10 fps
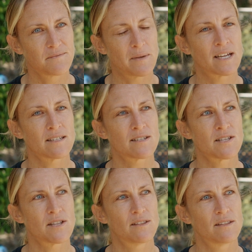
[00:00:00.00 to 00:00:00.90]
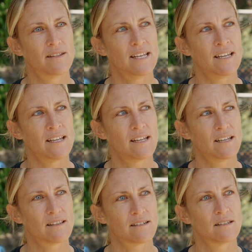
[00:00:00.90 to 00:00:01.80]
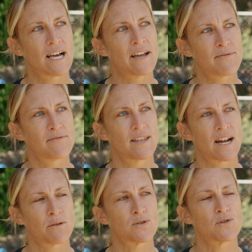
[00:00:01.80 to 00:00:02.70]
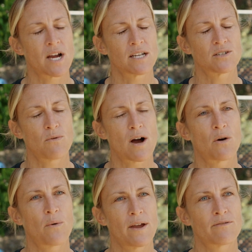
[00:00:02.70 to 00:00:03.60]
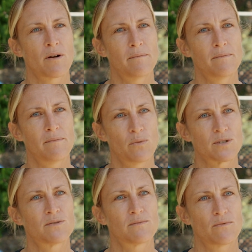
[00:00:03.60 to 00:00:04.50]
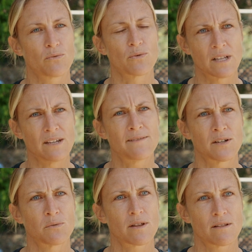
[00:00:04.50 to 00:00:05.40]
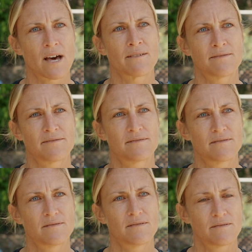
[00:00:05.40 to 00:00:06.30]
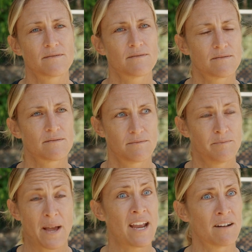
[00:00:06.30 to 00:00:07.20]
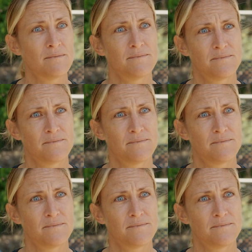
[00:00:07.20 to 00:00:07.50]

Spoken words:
because the life that I was trying to walk away from was really filled with a lot of pain.